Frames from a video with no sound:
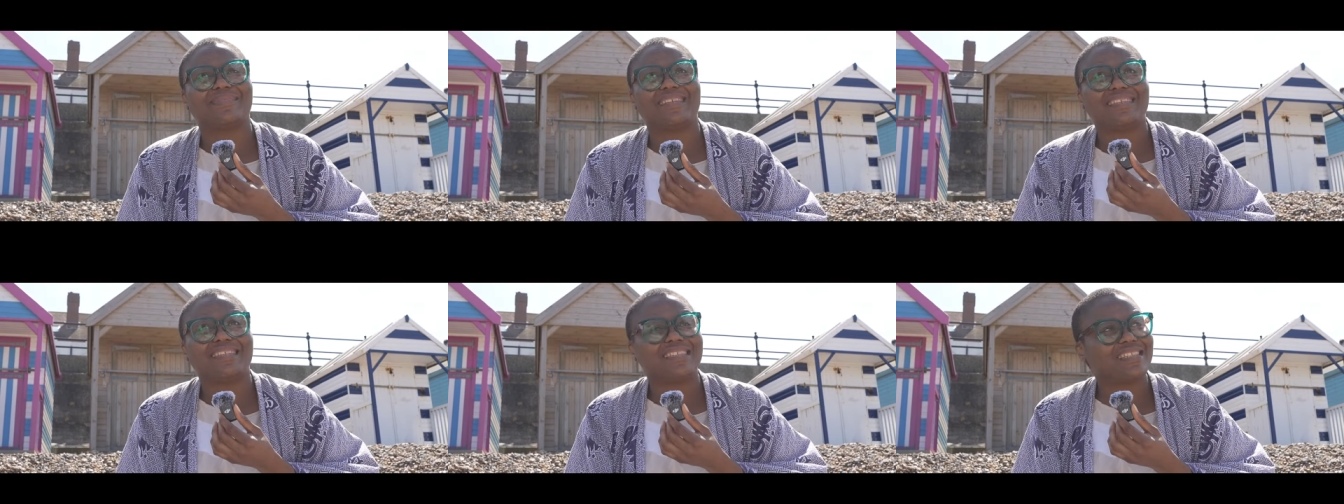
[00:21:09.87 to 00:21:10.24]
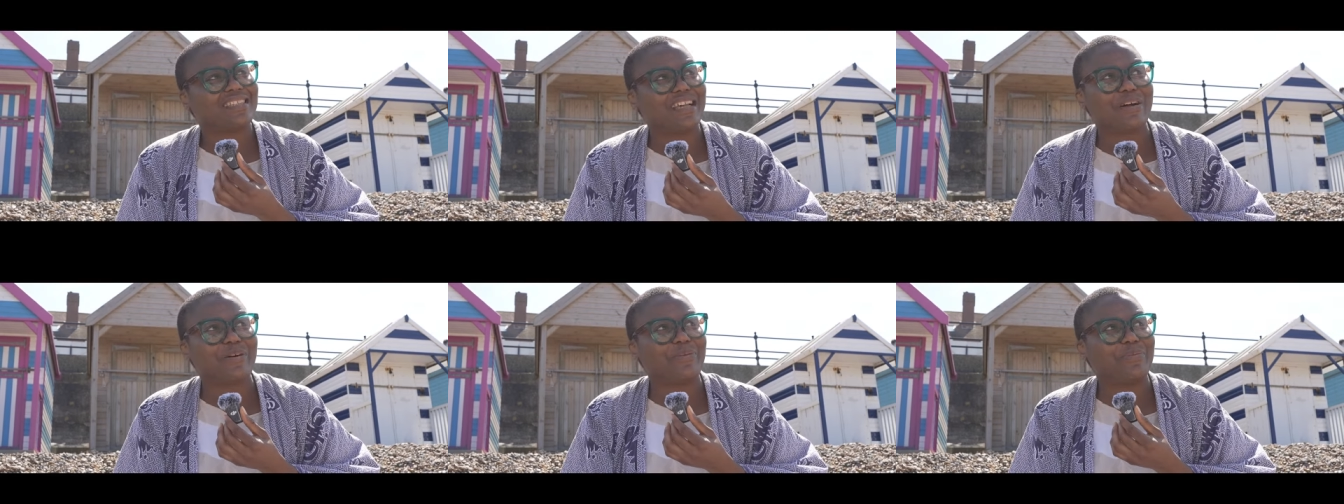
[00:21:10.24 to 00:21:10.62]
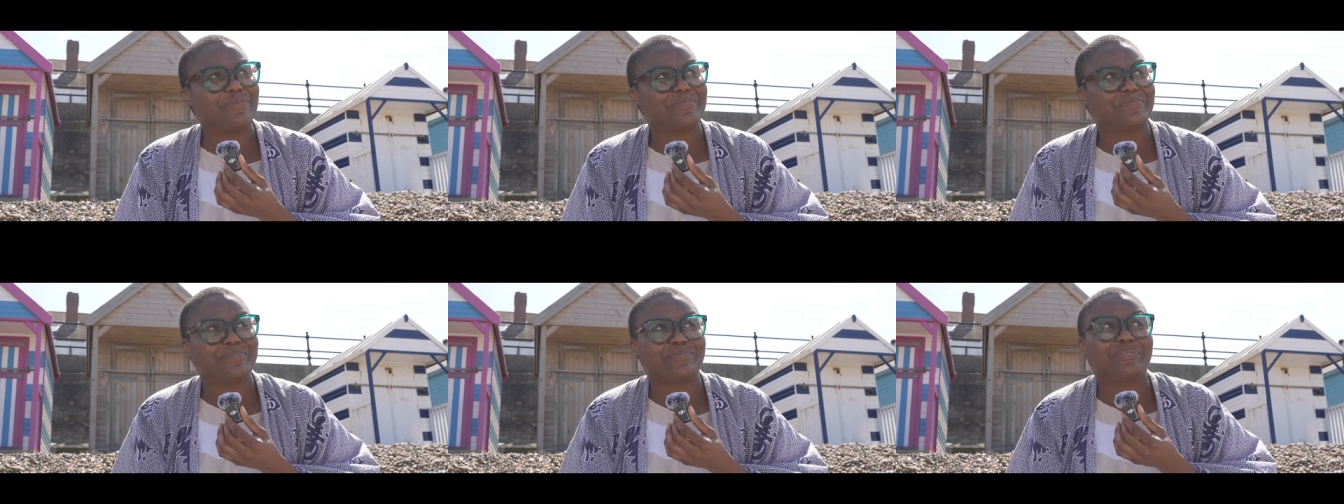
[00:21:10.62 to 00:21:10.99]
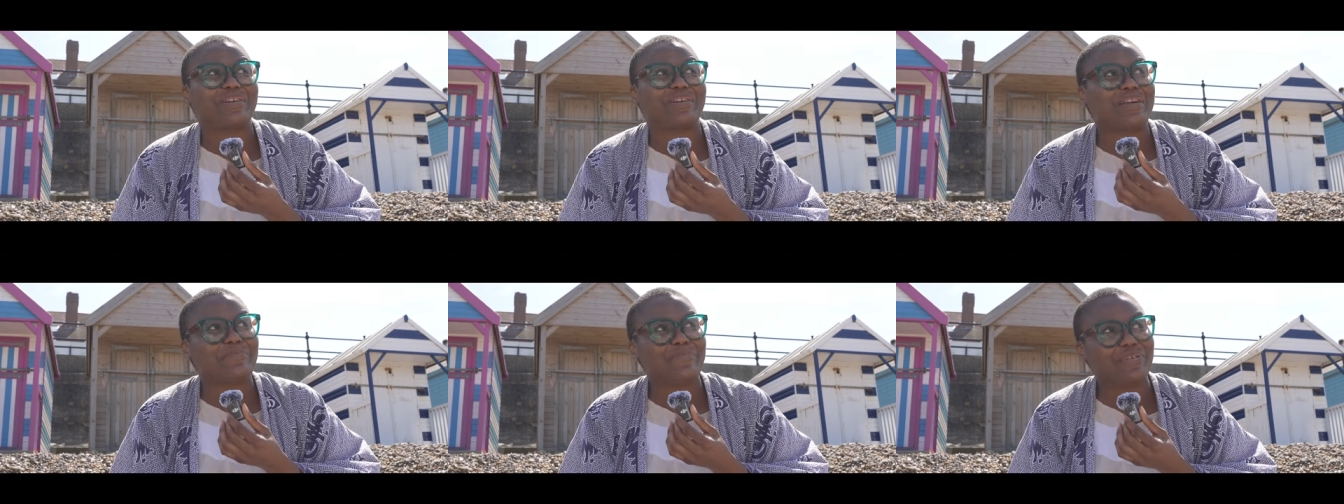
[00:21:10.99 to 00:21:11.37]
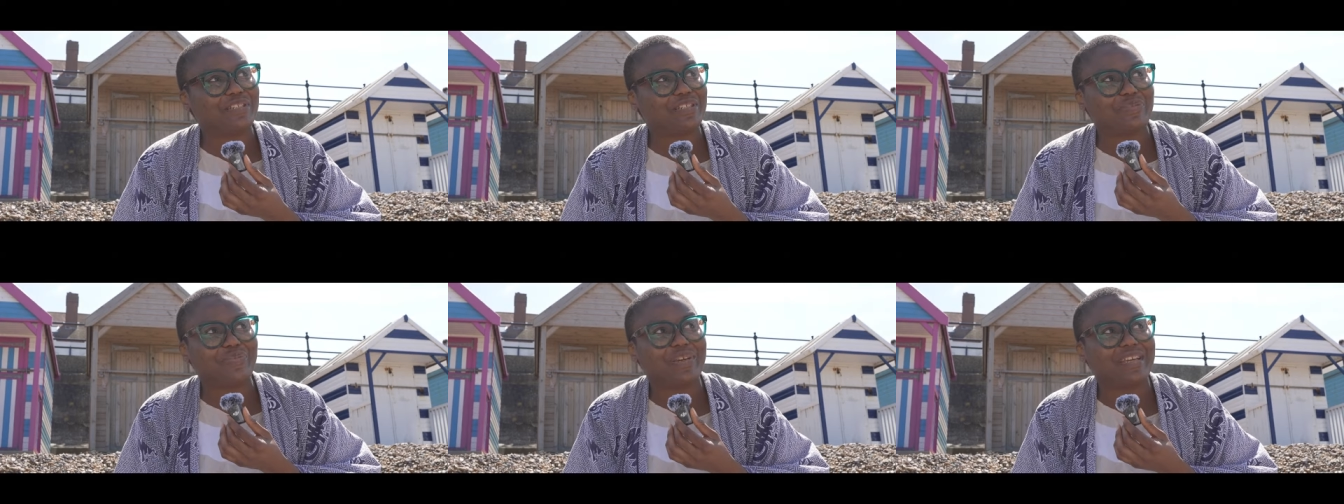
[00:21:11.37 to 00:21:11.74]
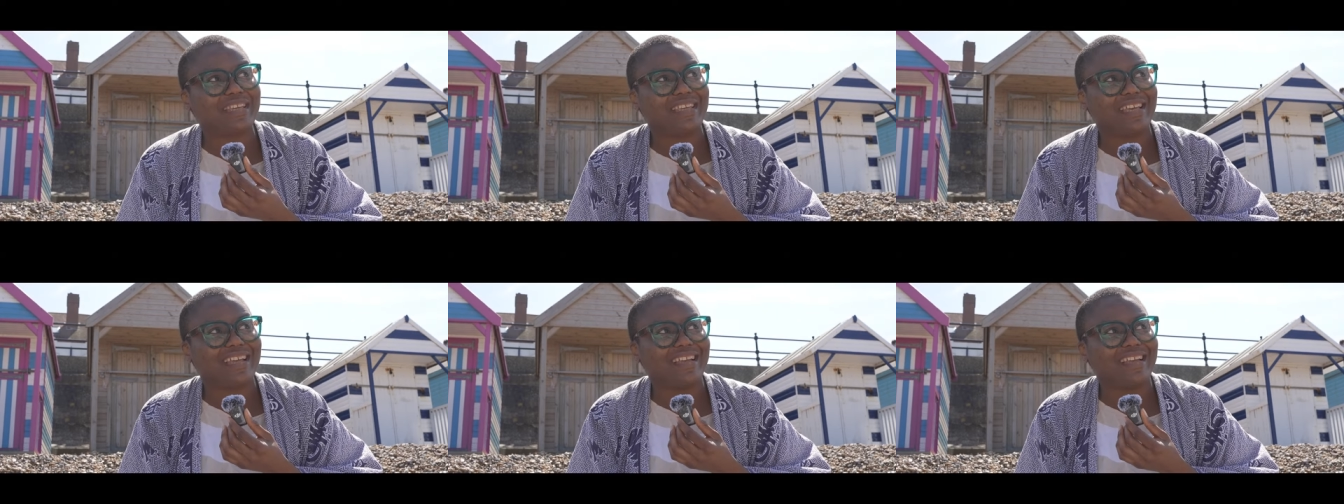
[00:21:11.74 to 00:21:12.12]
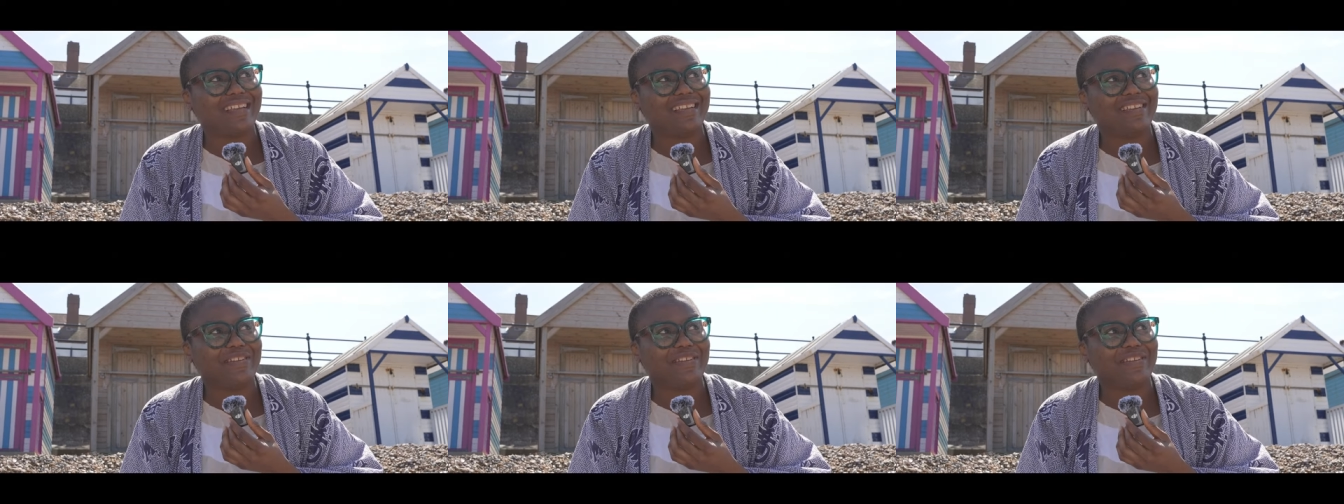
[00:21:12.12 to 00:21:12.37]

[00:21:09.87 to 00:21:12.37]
is this how we came all the way here?